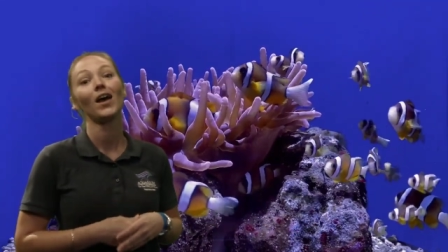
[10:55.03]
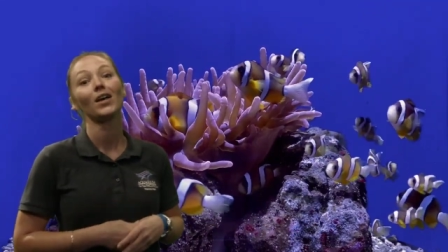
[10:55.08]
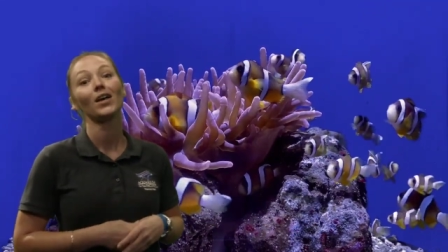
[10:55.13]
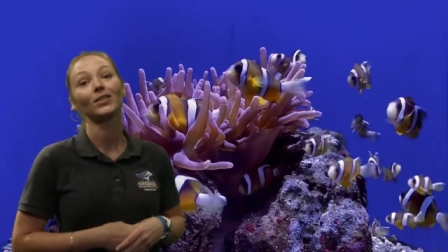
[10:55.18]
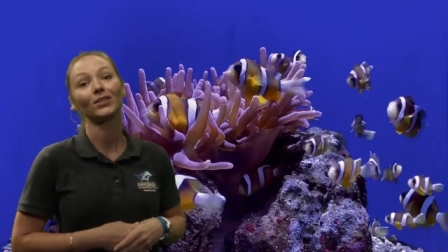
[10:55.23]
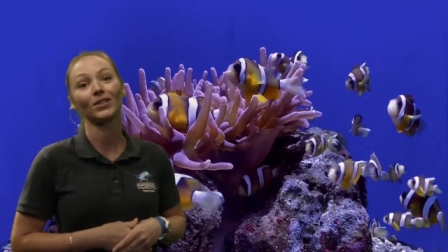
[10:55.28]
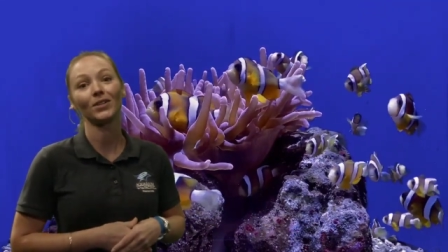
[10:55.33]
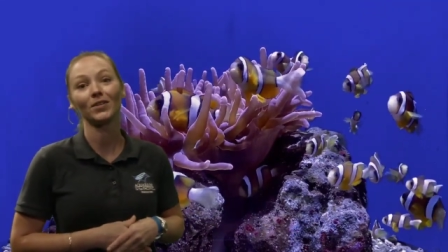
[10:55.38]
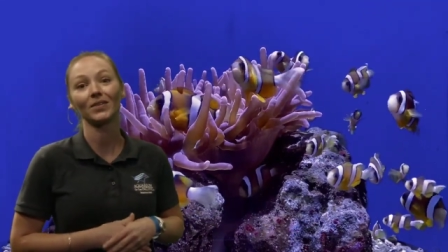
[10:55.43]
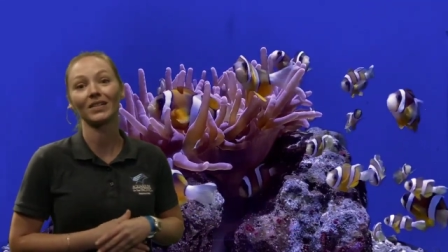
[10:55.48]

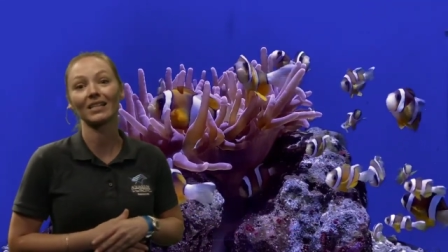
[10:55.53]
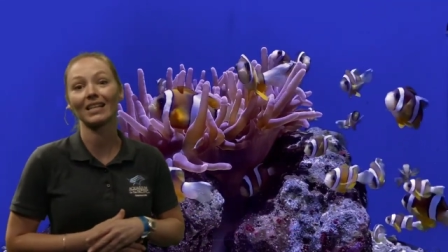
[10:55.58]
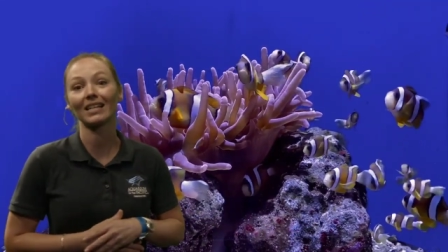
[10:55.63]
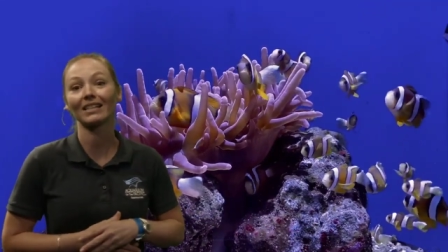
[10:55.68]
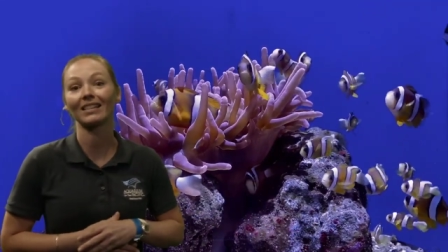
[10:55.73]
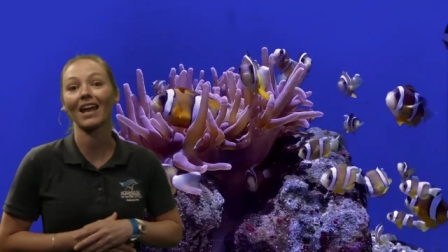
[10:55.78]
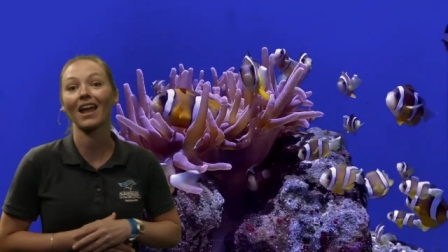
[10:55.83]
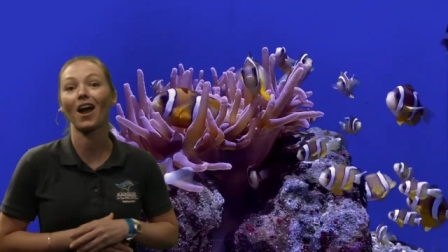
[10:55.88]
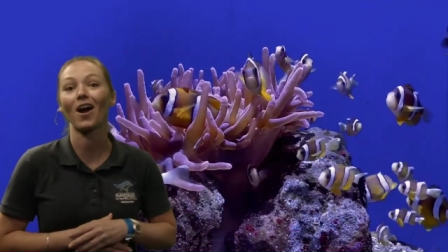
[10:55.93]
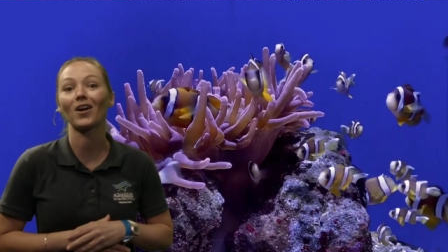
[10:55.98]
Susie,
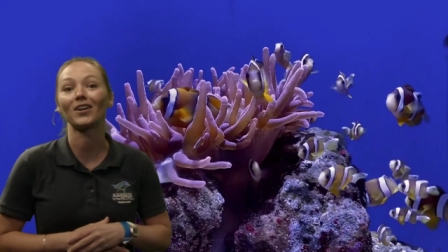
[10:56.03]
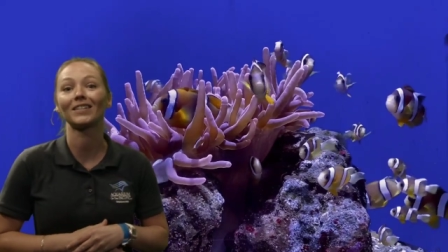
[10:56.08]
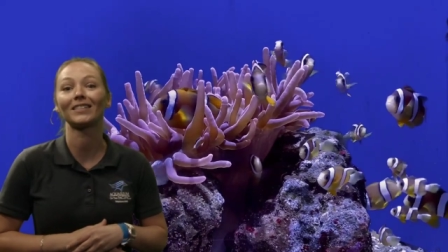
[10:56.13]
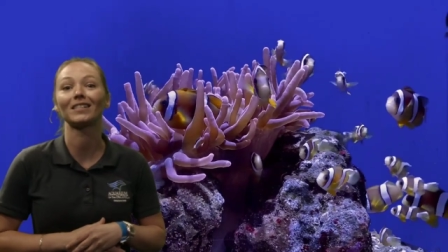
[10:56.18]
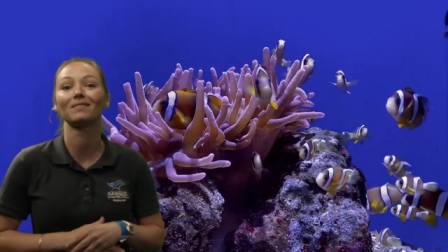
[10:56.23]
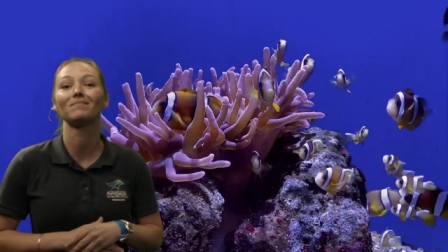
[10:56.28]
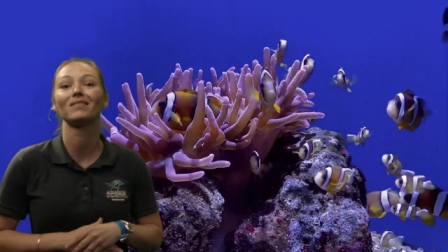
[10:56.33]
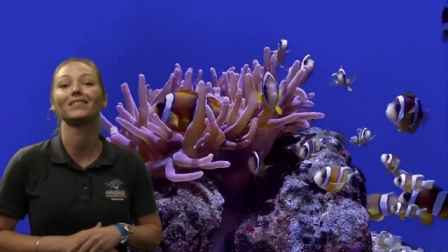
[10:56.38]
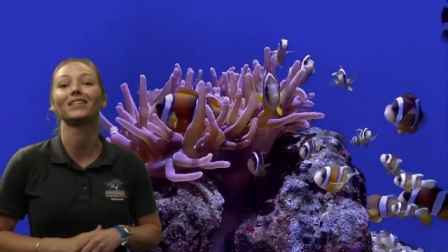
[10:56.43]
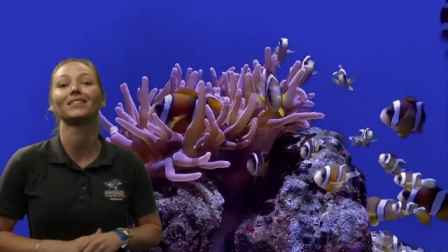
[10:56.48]
they are
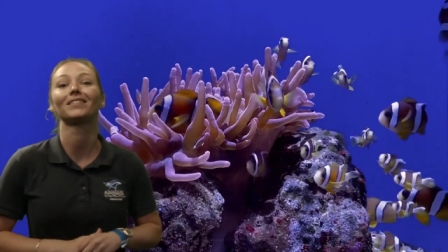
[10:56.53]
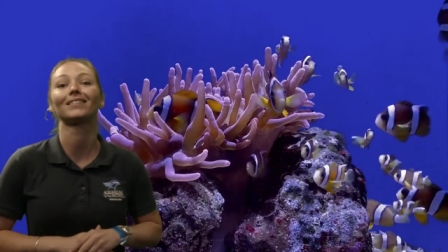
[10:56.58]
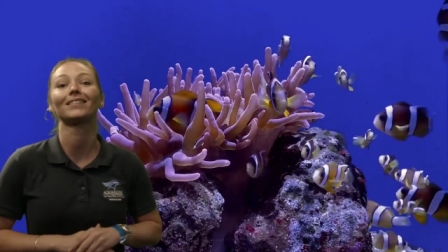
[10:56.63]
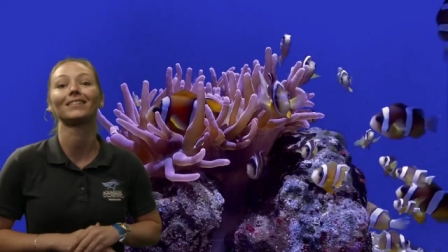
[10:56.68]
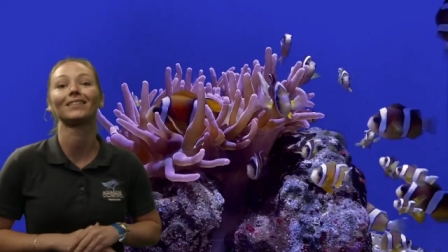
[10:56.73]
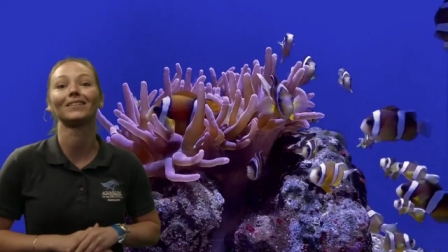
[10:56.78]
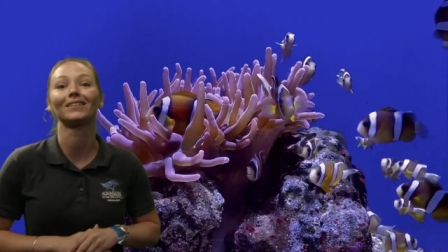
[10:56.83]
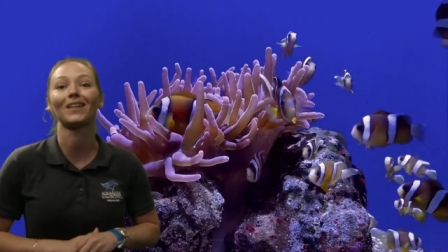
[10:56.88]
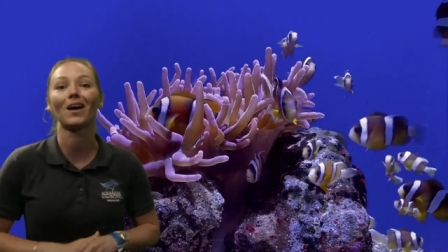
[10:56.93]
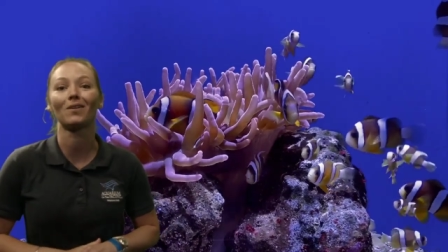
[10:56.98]
some of the
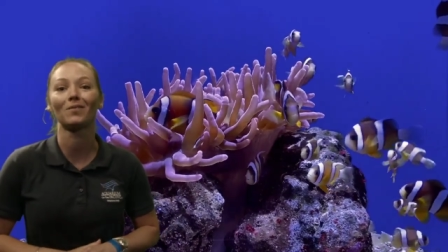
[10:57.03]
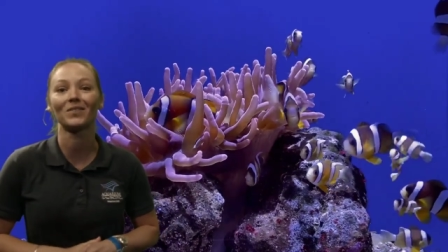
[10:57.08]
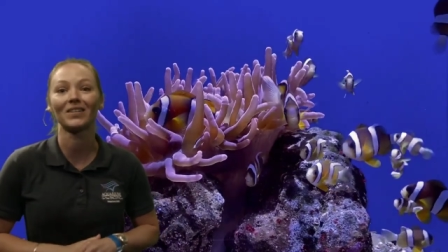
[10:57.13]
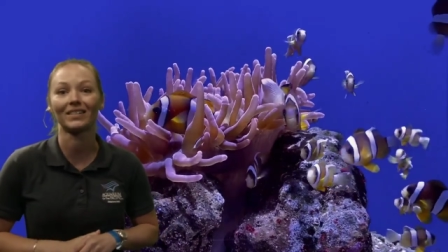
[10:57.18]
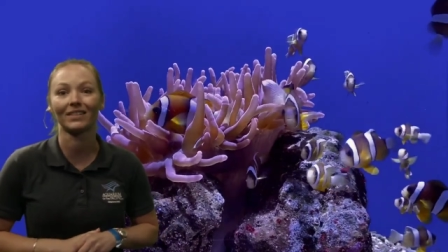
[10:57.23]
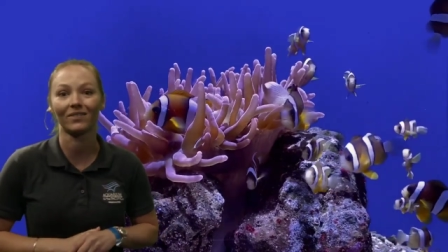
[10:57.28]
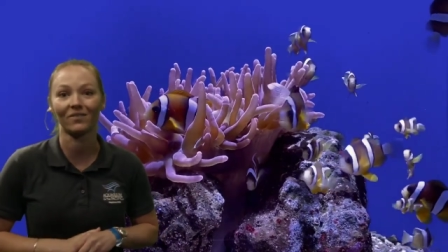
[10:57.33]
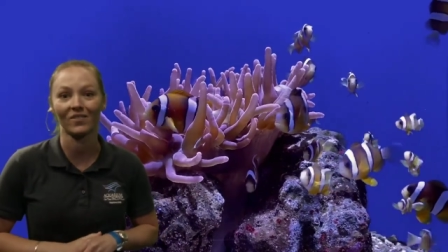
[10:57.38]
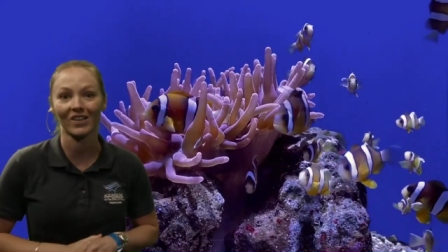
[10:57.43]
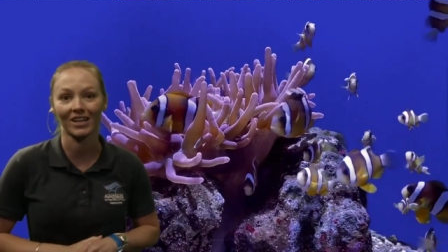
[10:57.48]

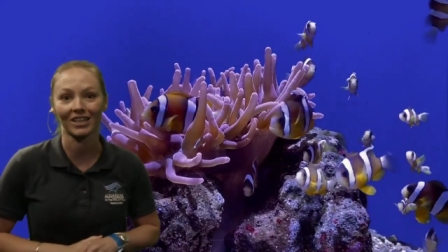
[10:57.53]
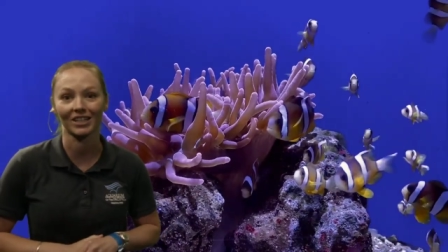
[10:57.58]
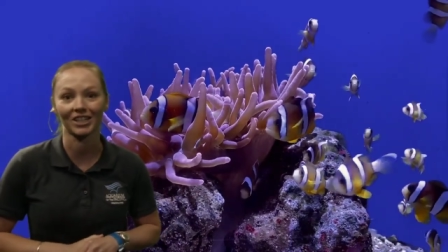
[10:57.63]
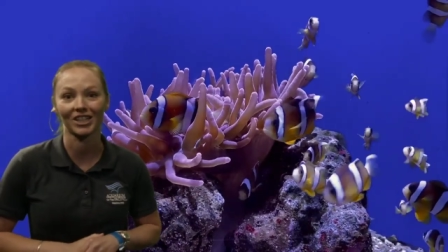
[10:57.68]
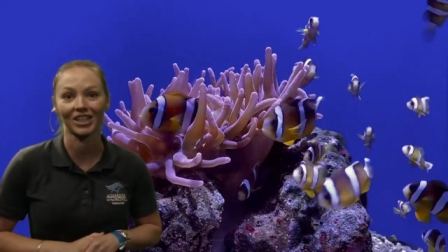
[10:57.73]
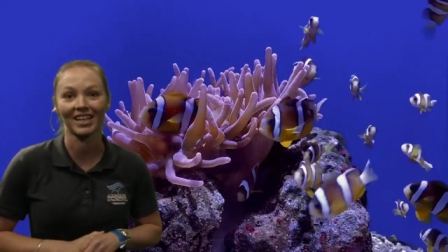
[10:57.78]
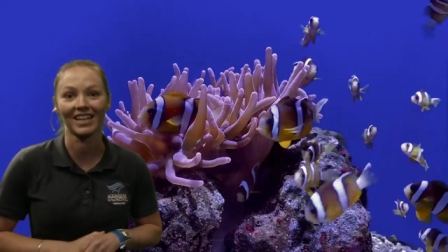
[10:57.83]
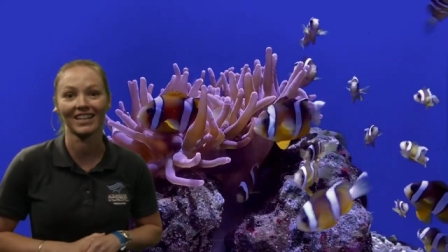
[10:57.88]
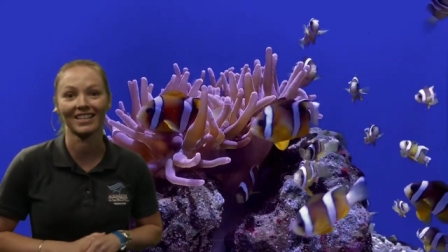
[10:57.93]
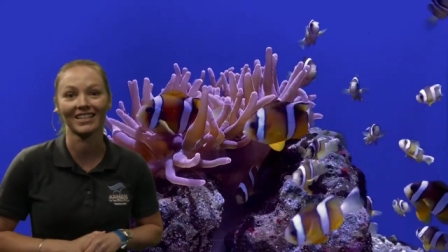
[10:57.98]
slowest
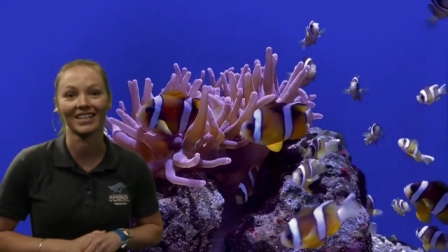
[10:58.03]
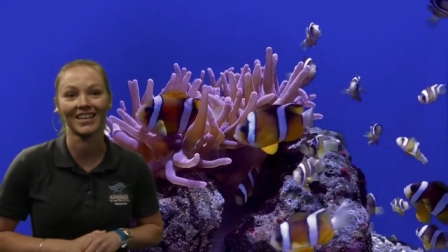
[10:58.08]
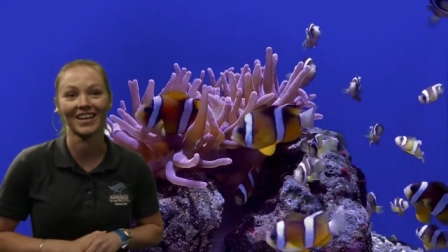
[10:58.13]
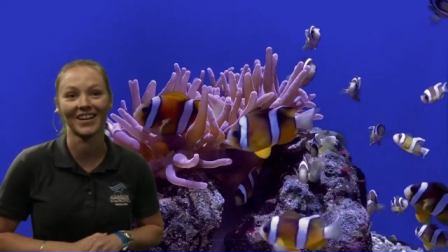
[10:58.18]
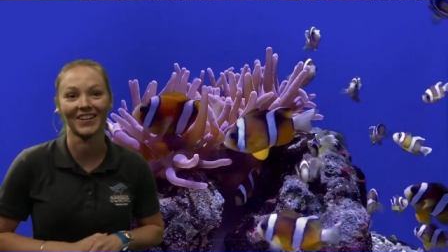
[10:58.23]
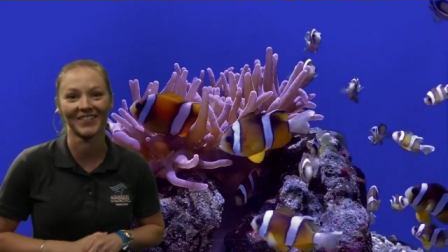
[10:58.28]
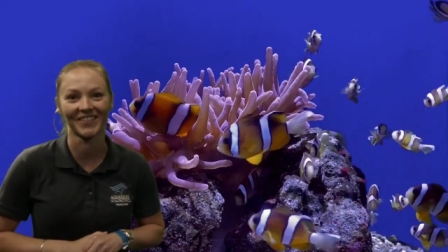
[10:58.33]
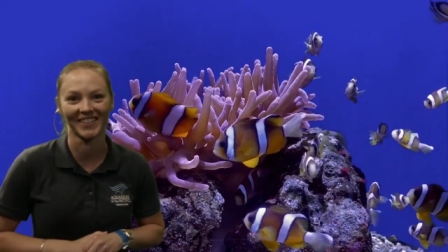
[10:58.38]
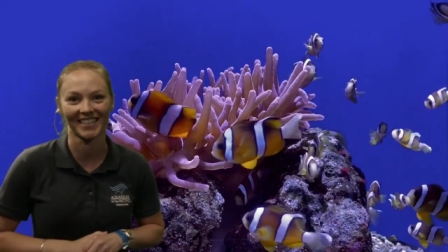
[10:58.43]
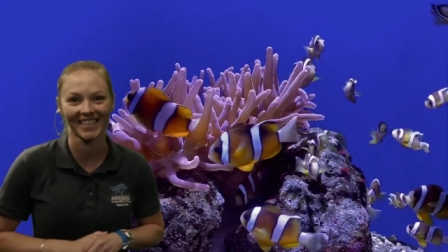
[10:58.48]
fish in the
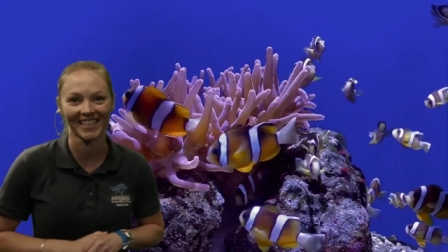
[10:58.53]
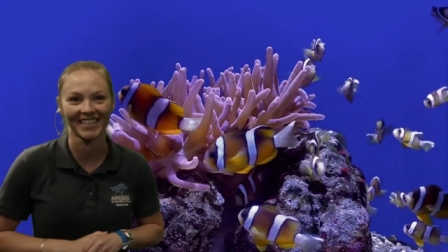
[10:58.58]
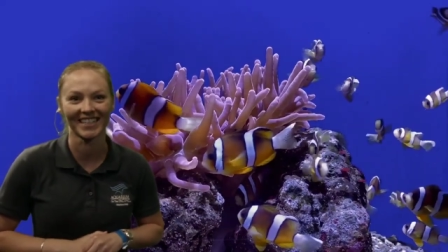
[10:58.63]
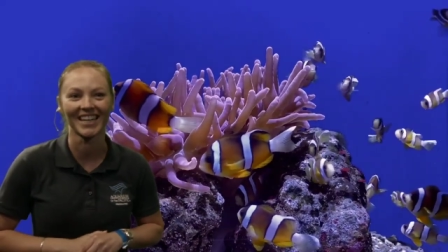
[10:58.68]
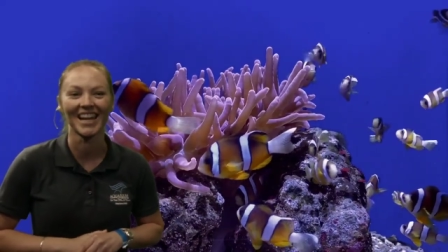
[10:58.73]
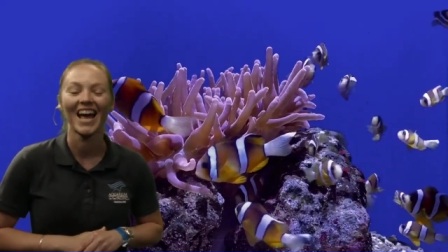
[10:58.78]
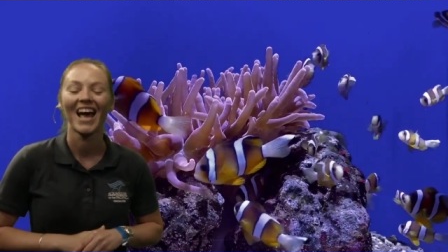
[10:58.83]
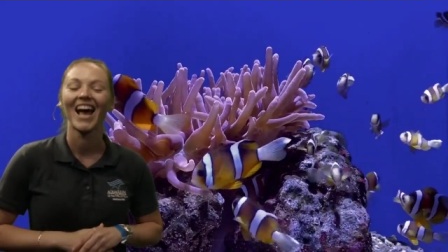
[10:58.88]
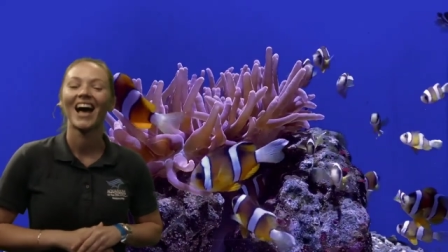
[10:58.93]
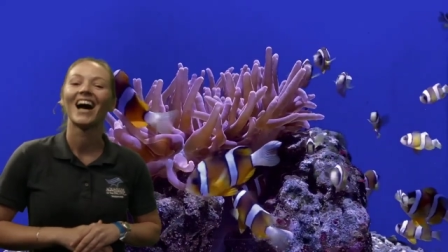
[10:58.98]
ocean.